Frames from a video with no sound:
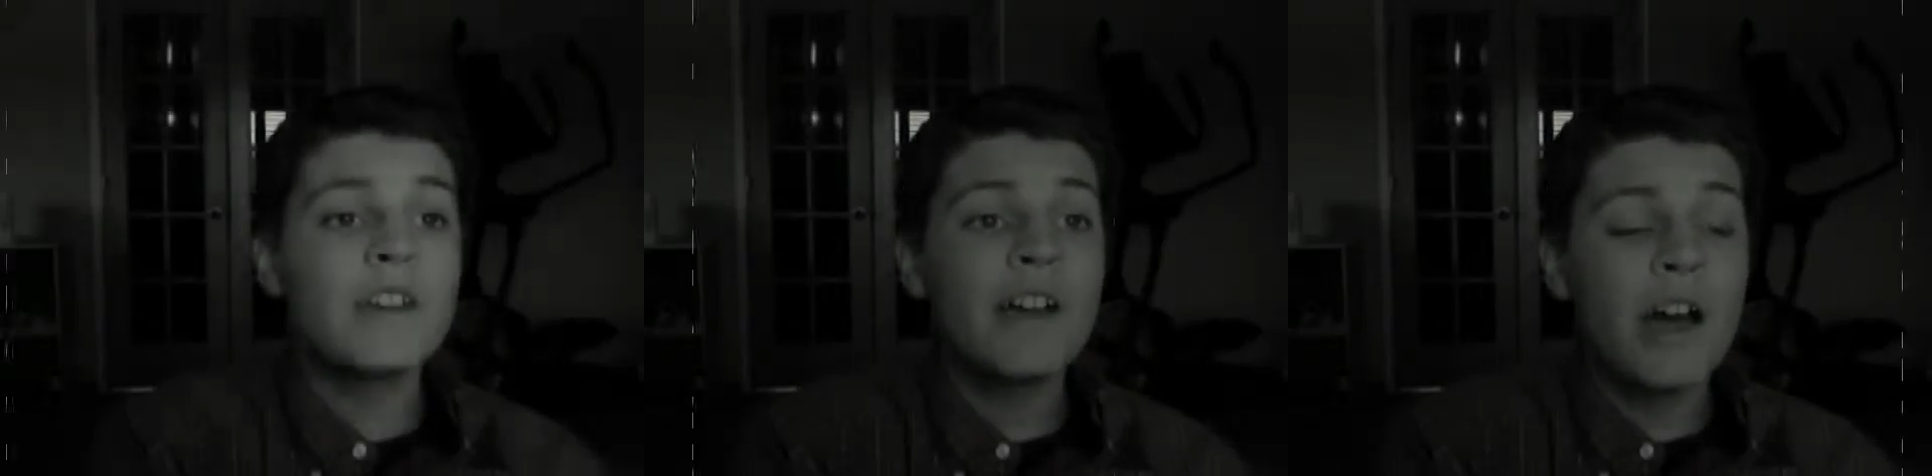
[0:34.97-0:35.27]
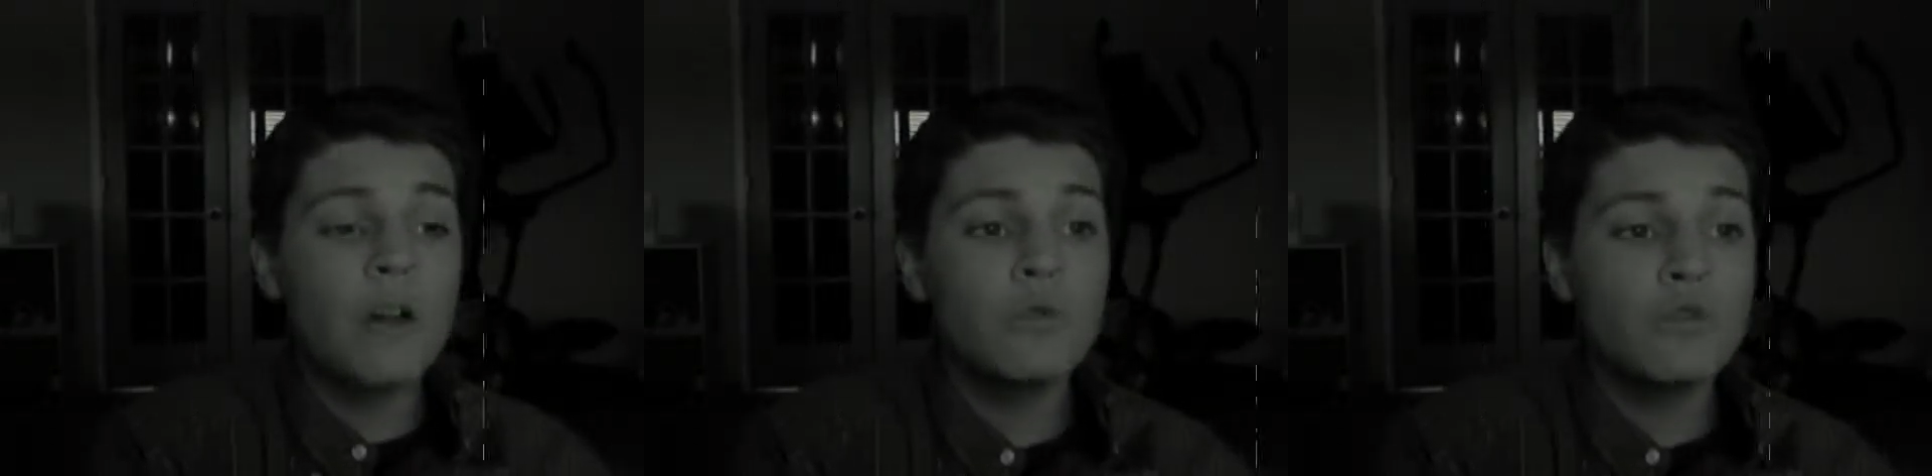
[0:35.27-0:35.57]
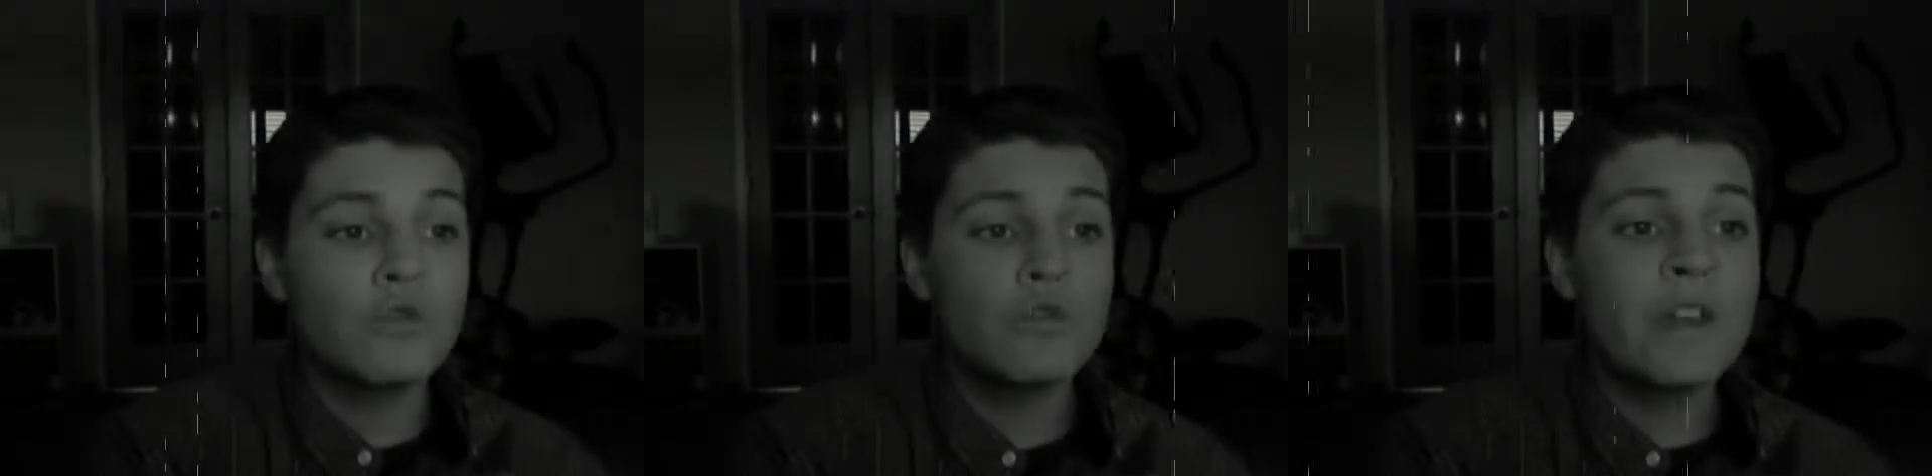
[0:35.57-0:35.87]
sir, I
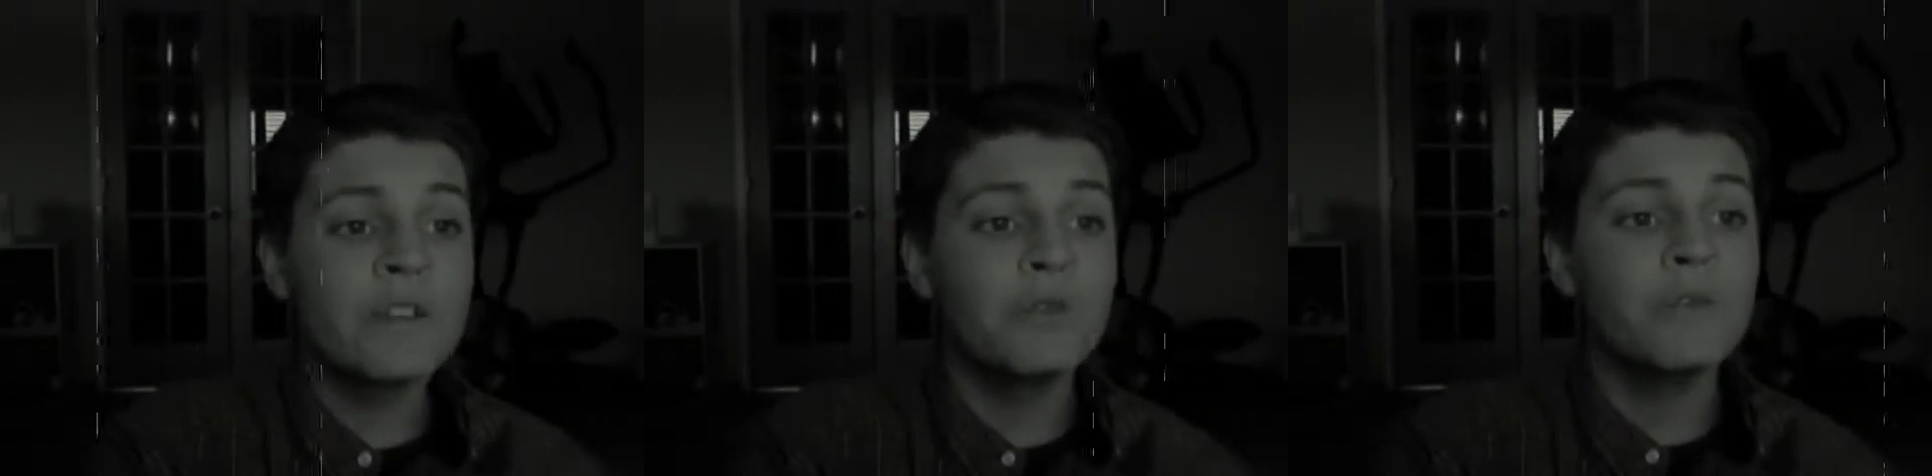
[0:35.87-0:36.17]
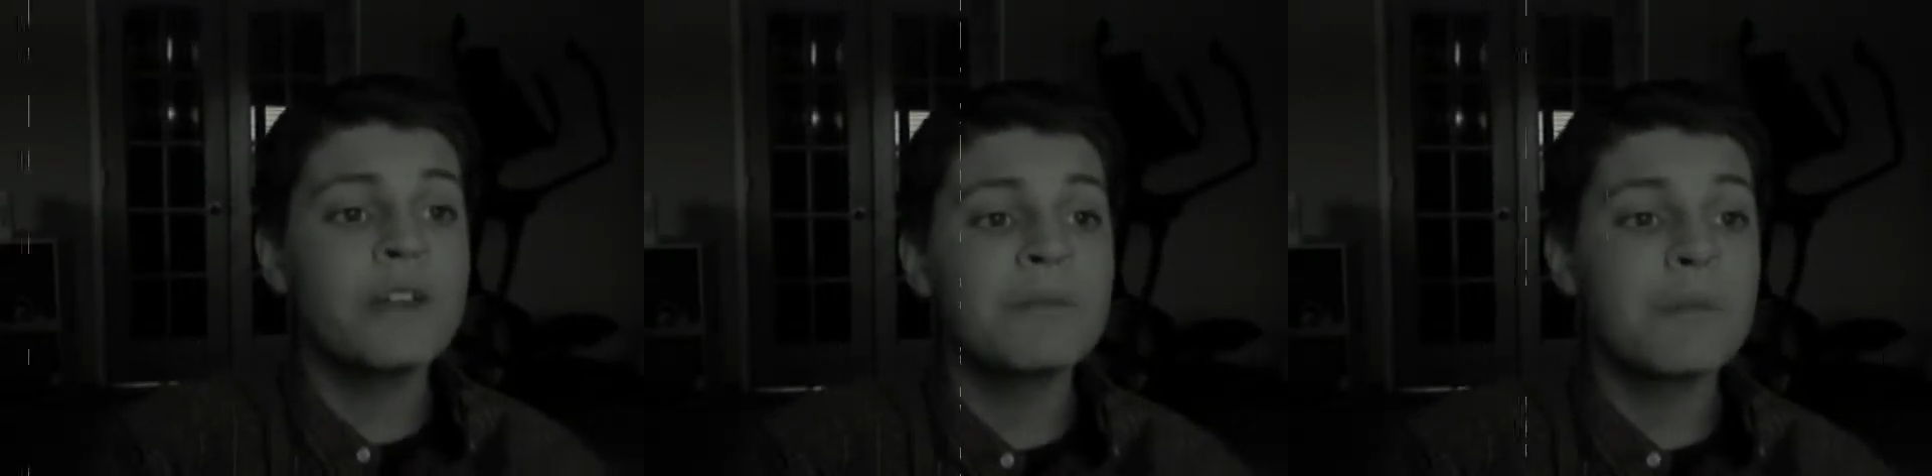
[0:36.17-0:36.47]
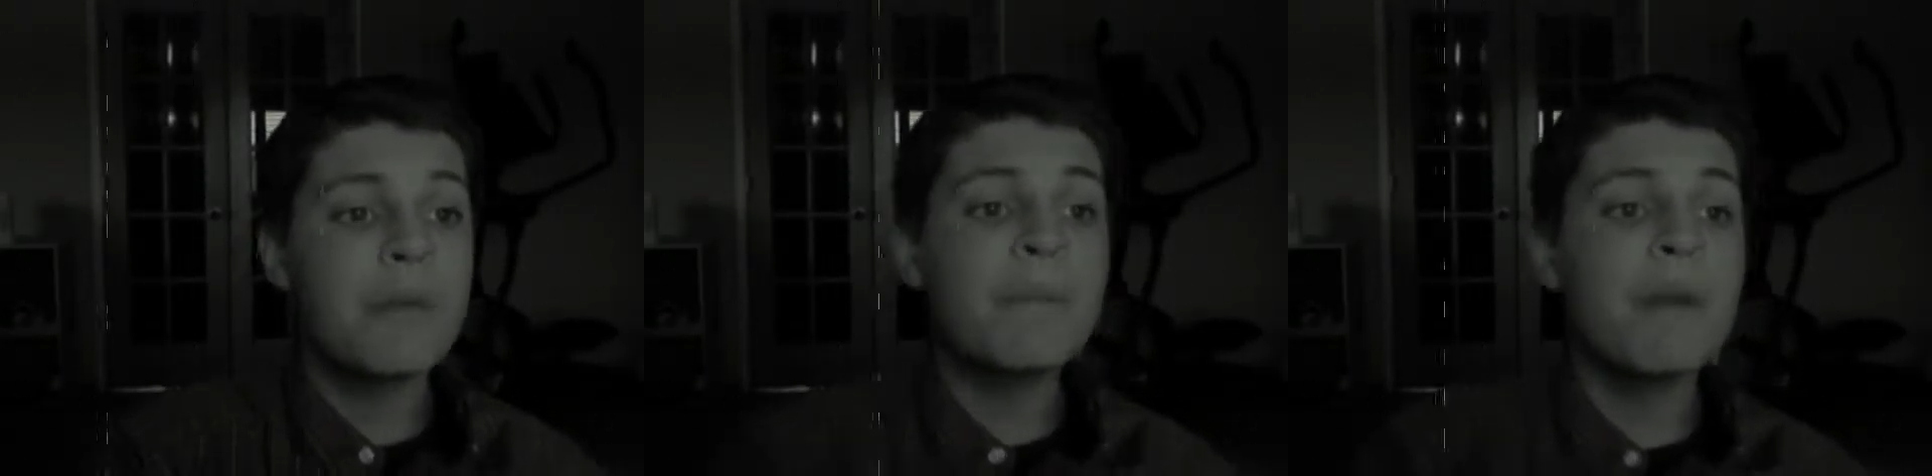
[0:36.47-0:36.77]
was trying to find
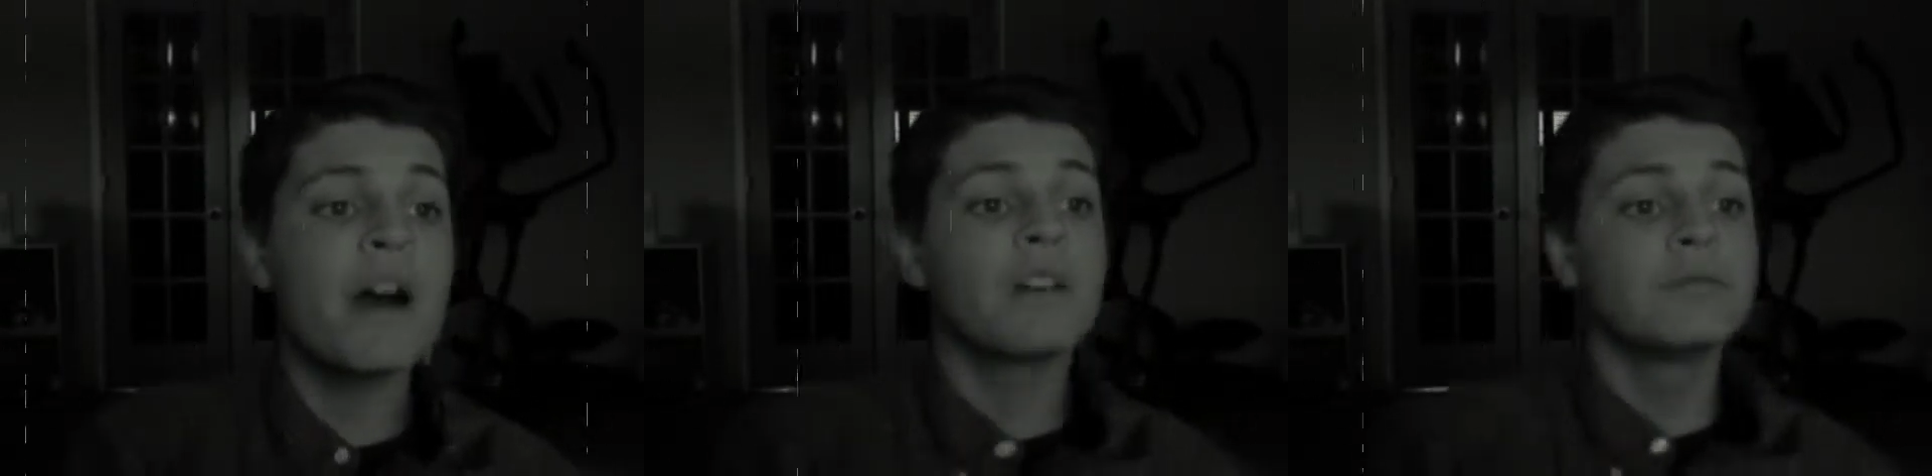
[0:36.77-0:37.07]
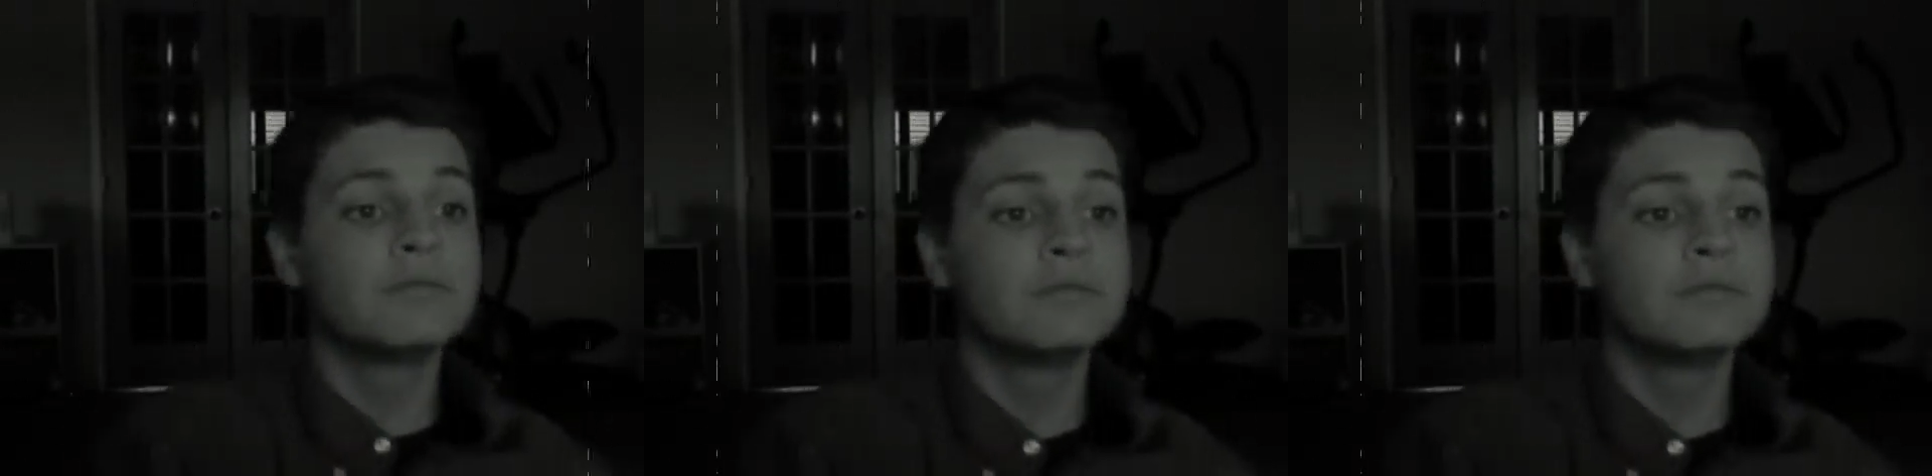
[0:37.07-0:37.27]
my papa.